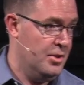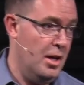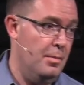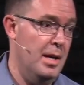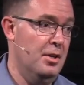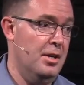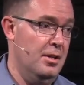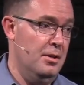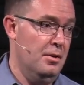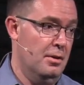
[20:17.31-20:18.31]
Shelby, I'm
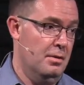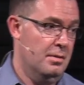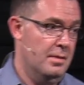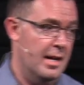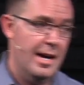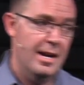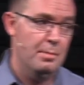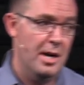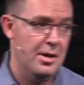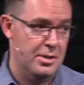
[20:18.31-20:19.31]
looking at you, girl. I got to
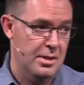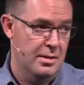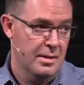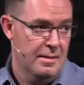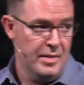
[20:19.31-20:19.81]
embarrass you.